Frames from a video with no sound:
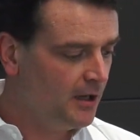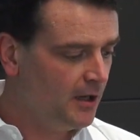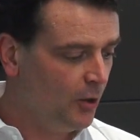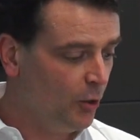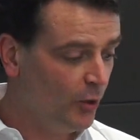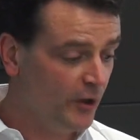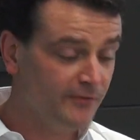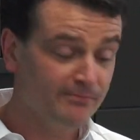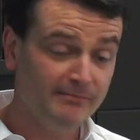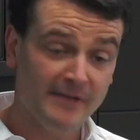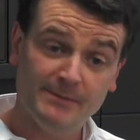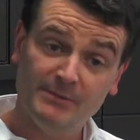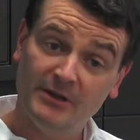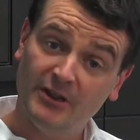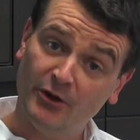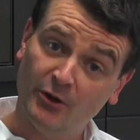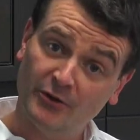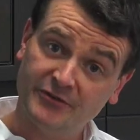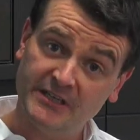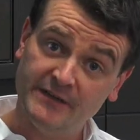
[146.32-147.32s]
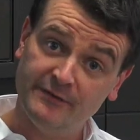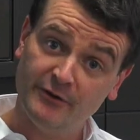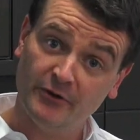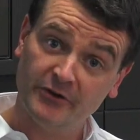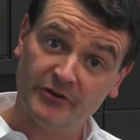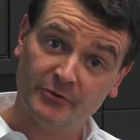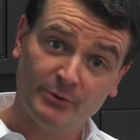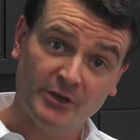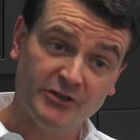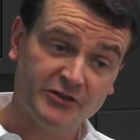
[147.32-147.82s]
Or even maybe they're not even on
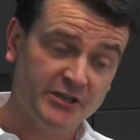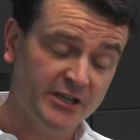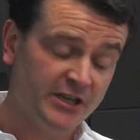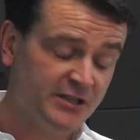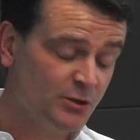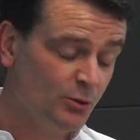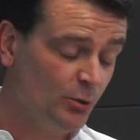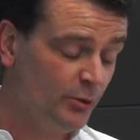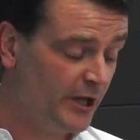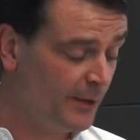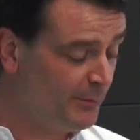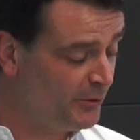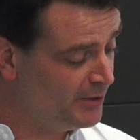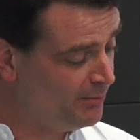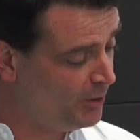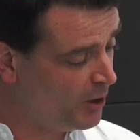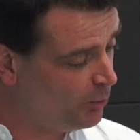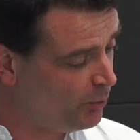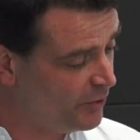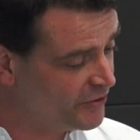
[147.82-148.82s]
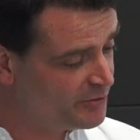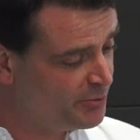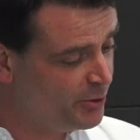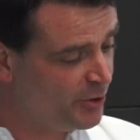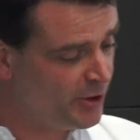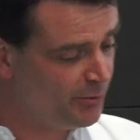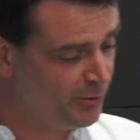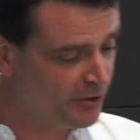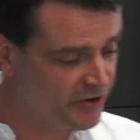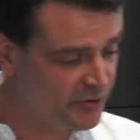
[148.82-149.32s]
a spreadsheet at all yet, but you might want to put
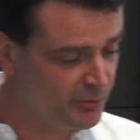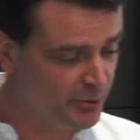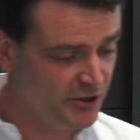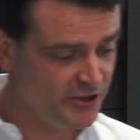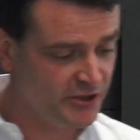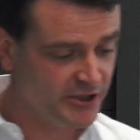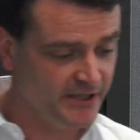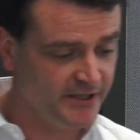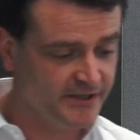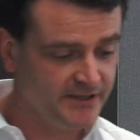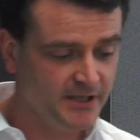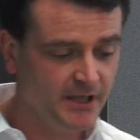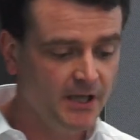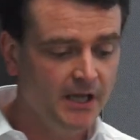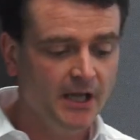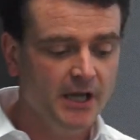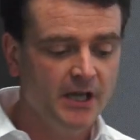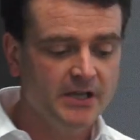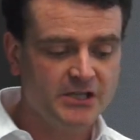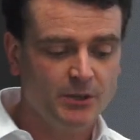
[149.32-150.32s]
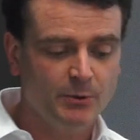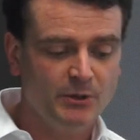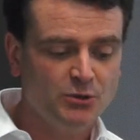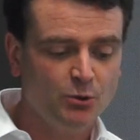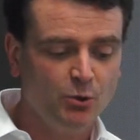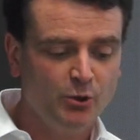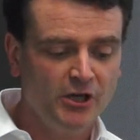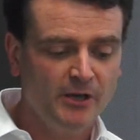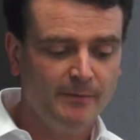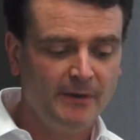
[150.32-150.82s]
them on a spreadsheet. So we're
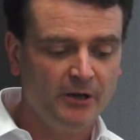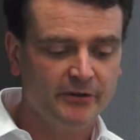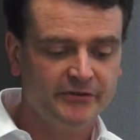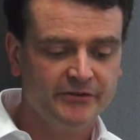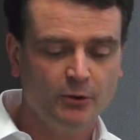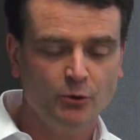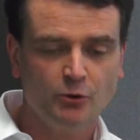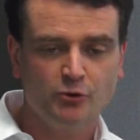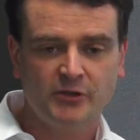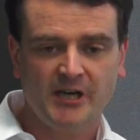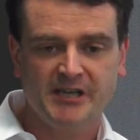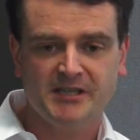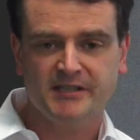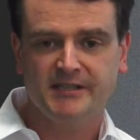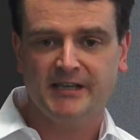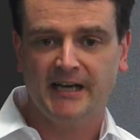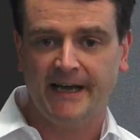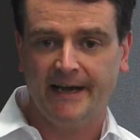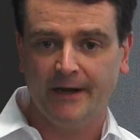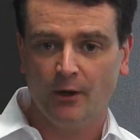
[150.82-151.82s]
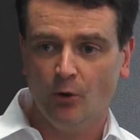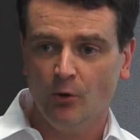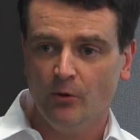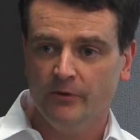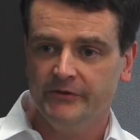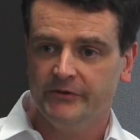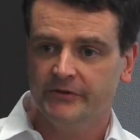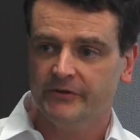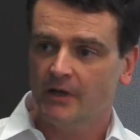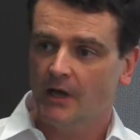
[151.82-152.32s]
talking about sole traders and
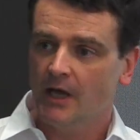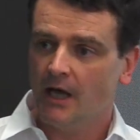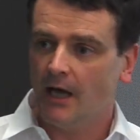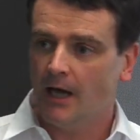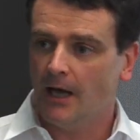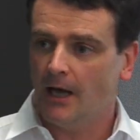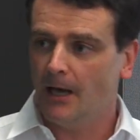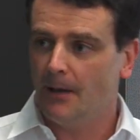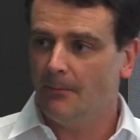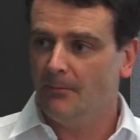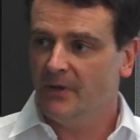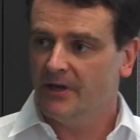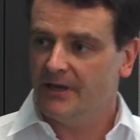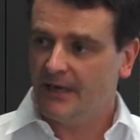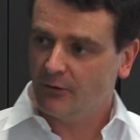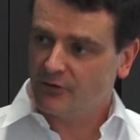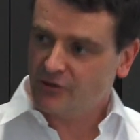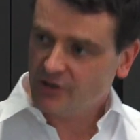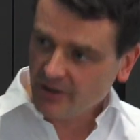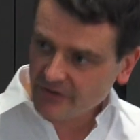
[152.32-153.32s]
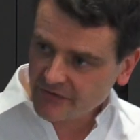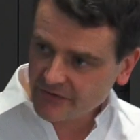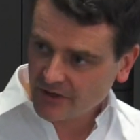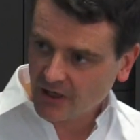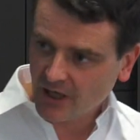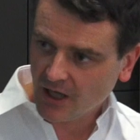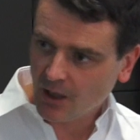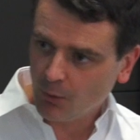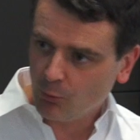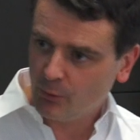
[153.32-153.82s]
landlords. Now, just
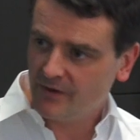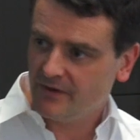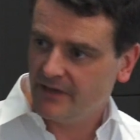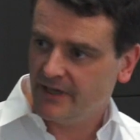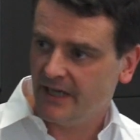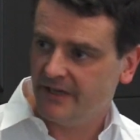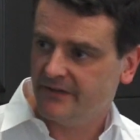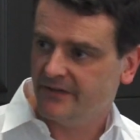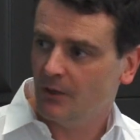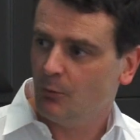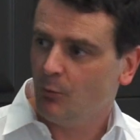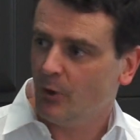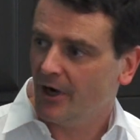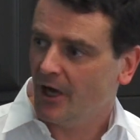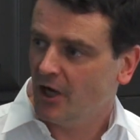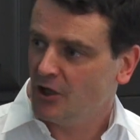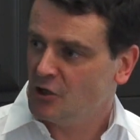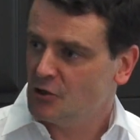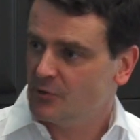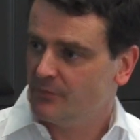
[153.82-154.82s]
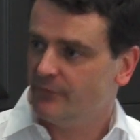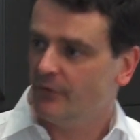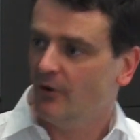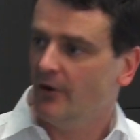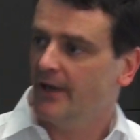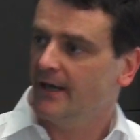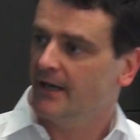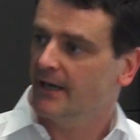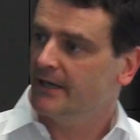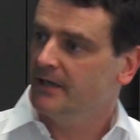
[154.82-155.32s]
with the SA 100
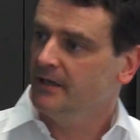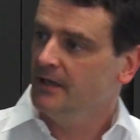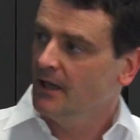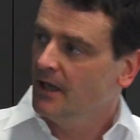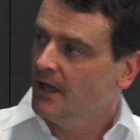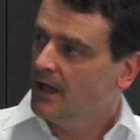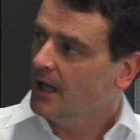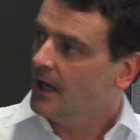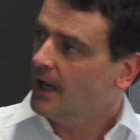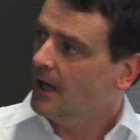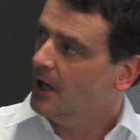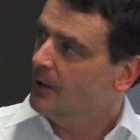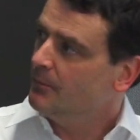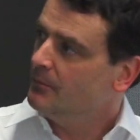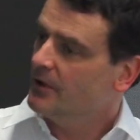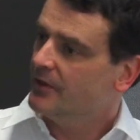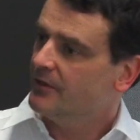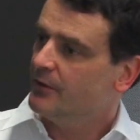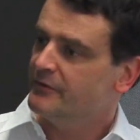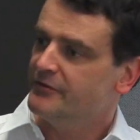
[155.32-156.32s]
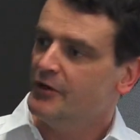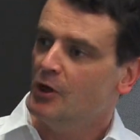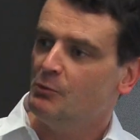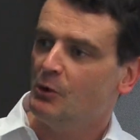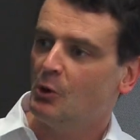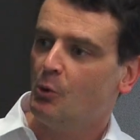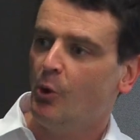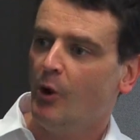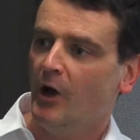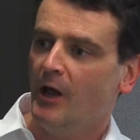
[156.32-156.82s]
filing, there's no
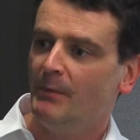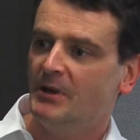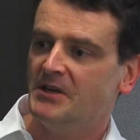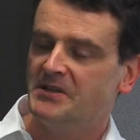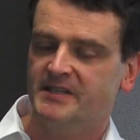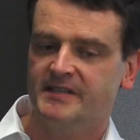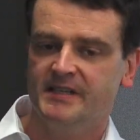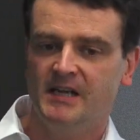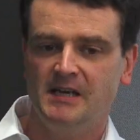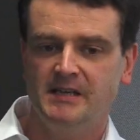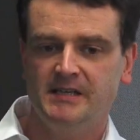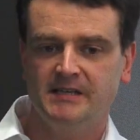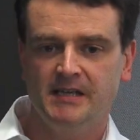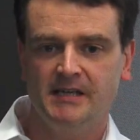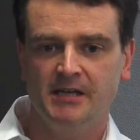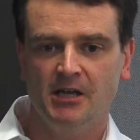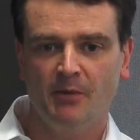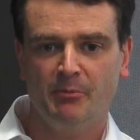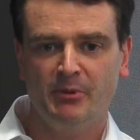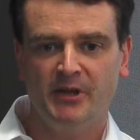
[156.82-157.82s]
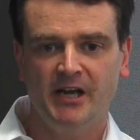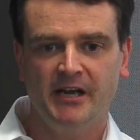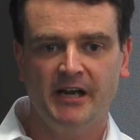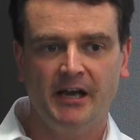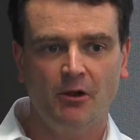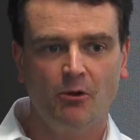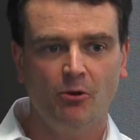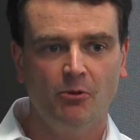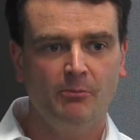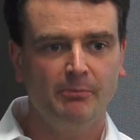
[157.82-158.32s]
requirement to send in
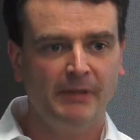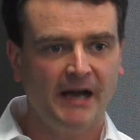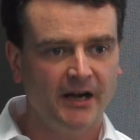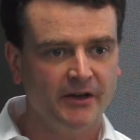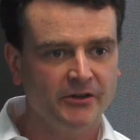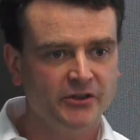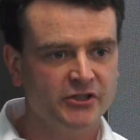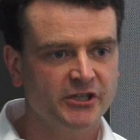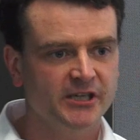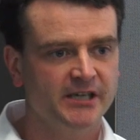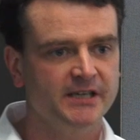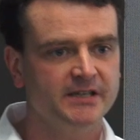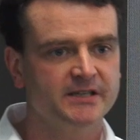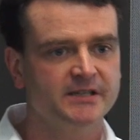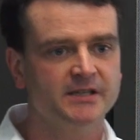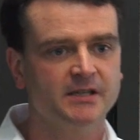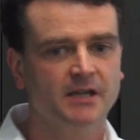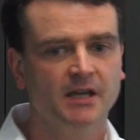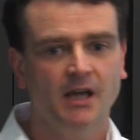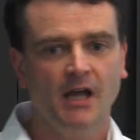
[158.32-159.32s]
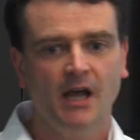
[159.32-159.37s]
P&L, balance sheet.